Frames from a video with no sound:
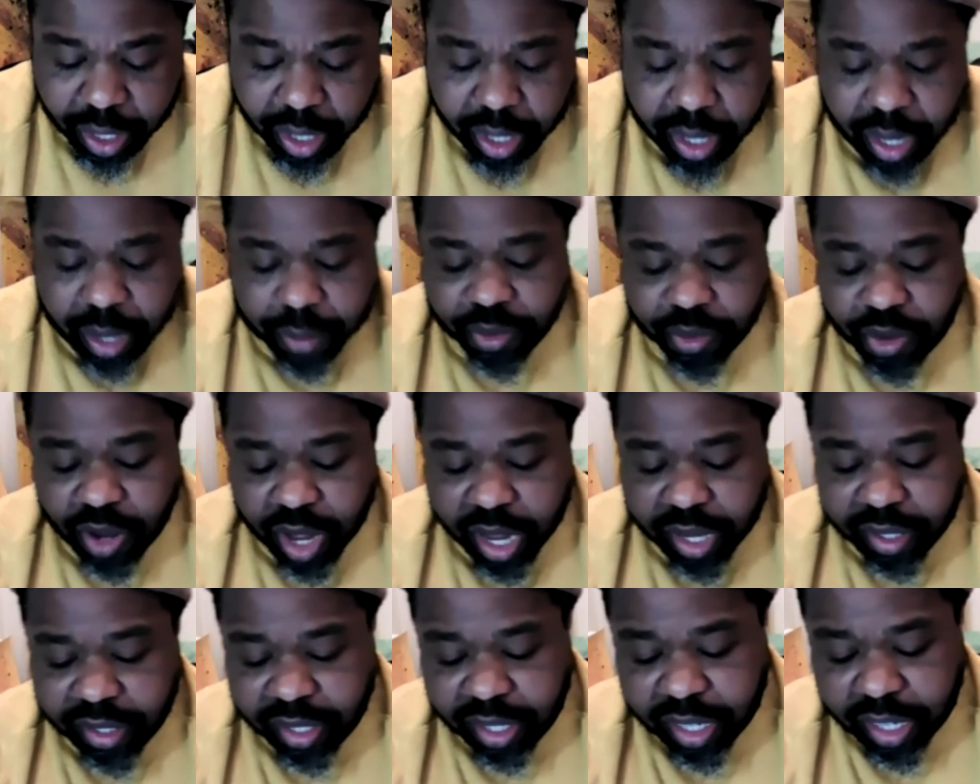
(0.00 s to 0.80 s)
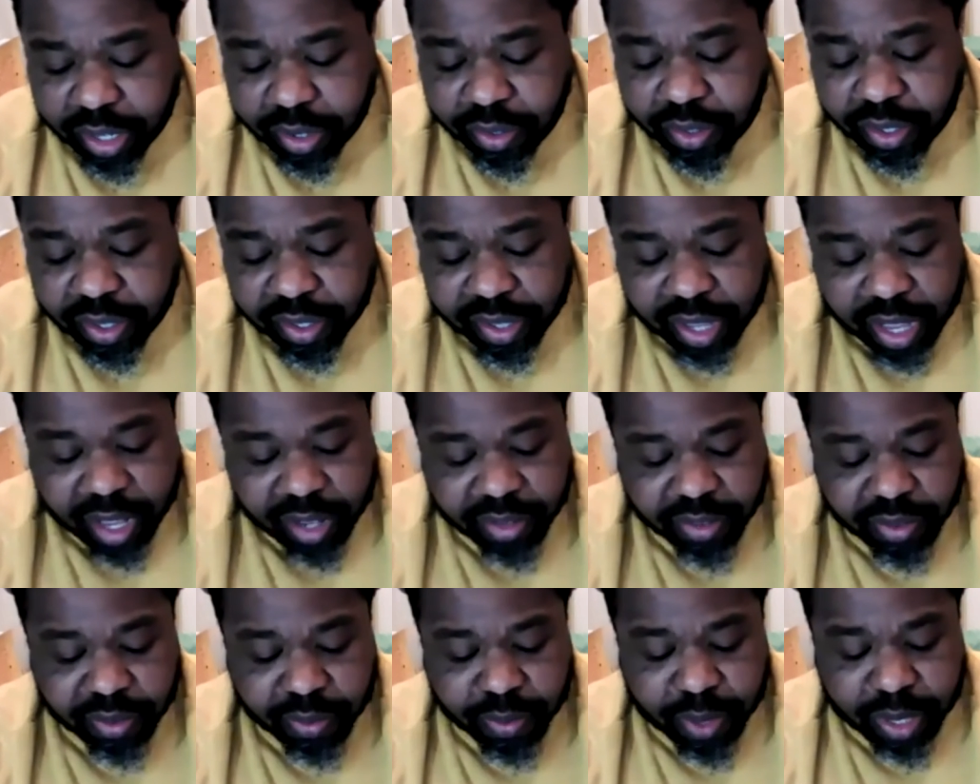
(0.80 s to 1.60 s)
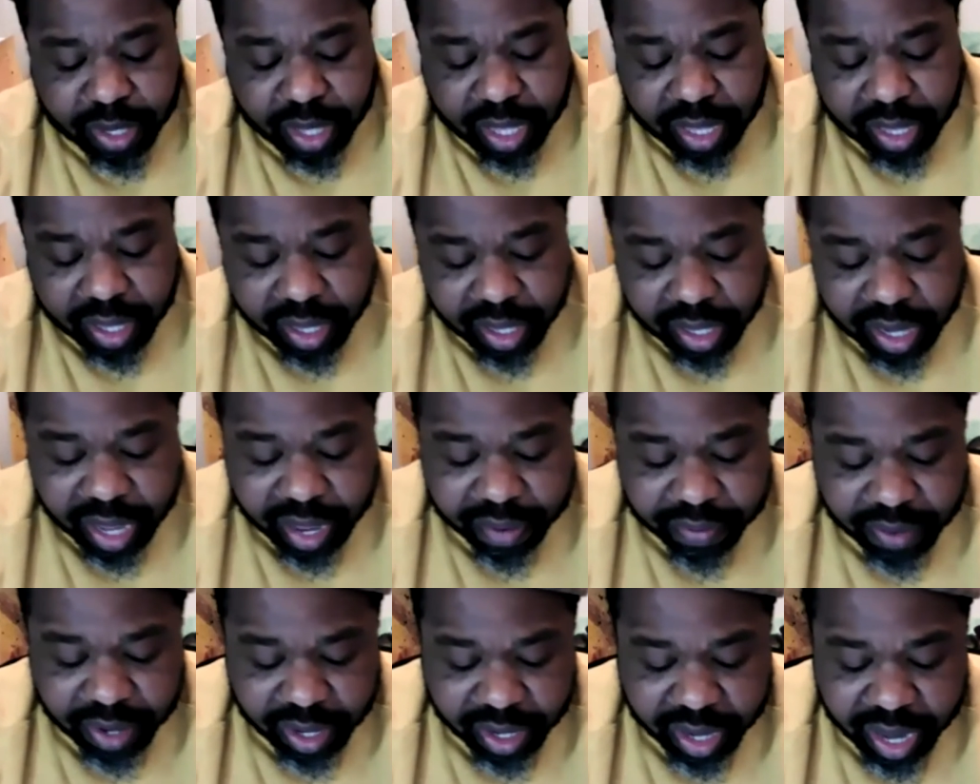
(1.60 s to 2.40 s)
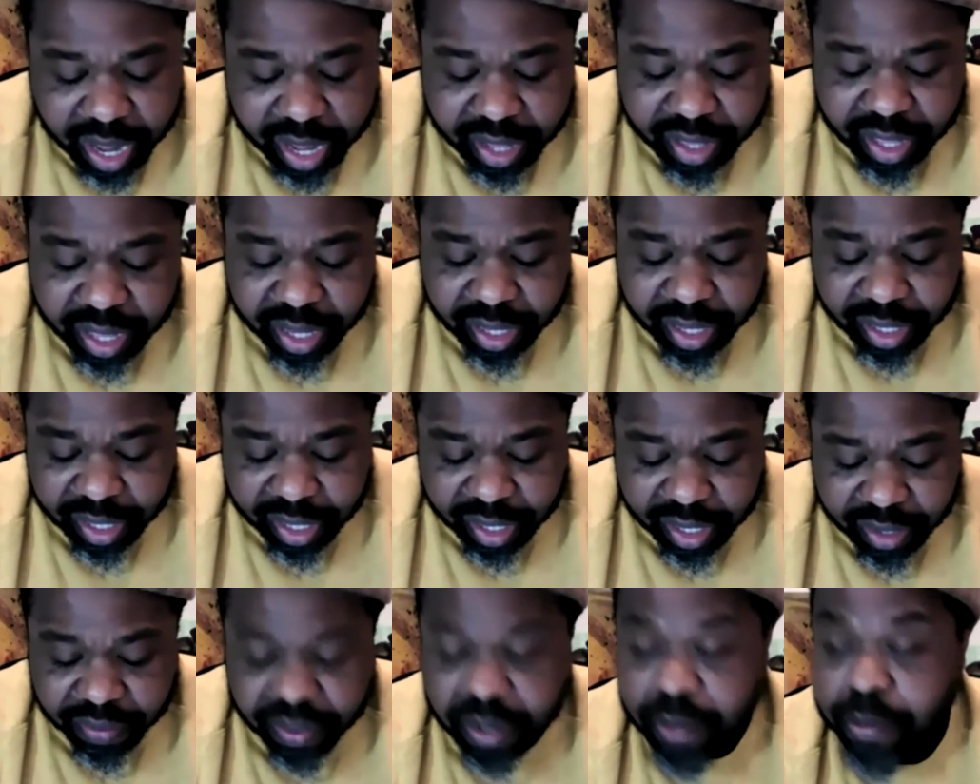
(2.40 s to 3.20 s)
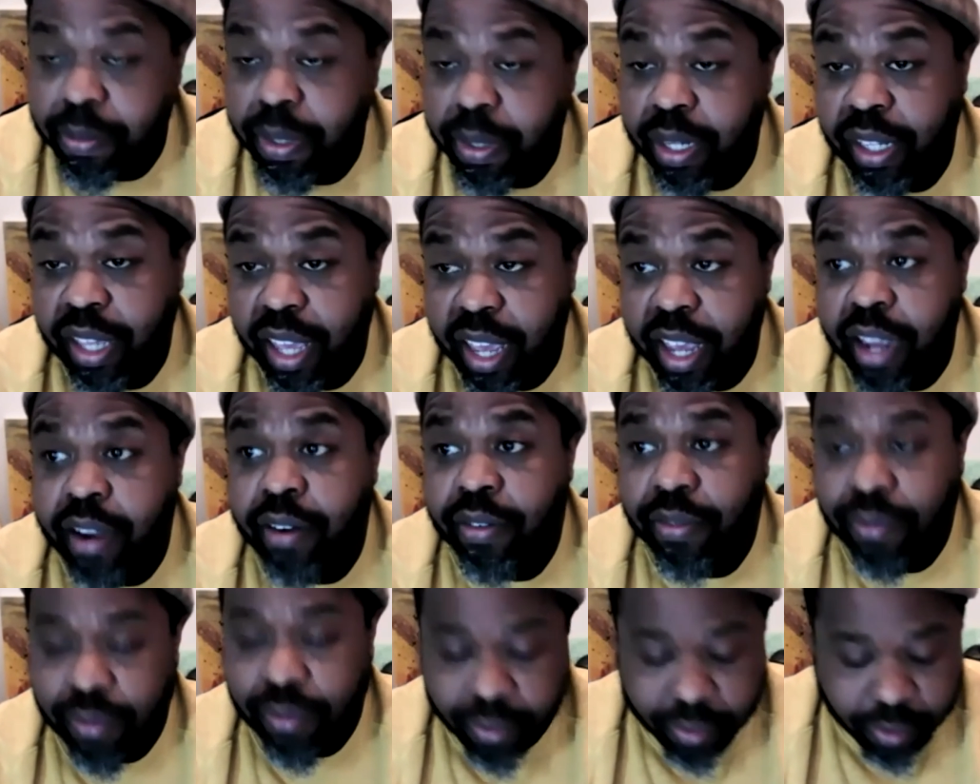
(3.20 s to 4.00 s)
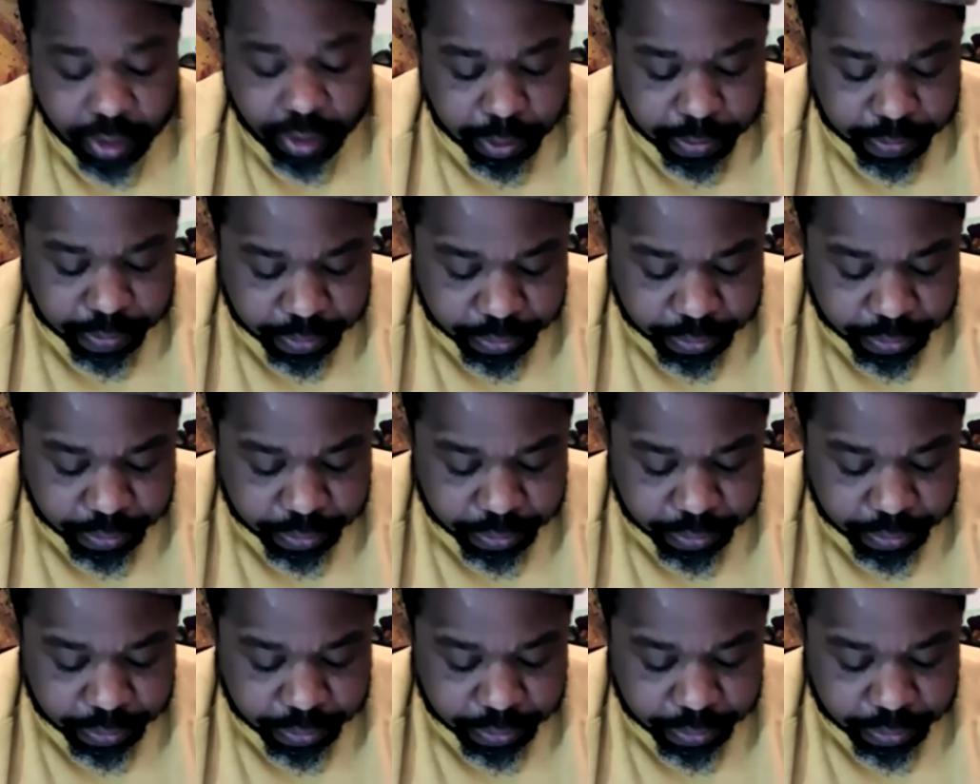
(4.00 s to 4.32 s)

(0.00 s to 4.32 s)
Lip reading: I'm trying to hear the sounds of what they could have done had they lived and been cared for.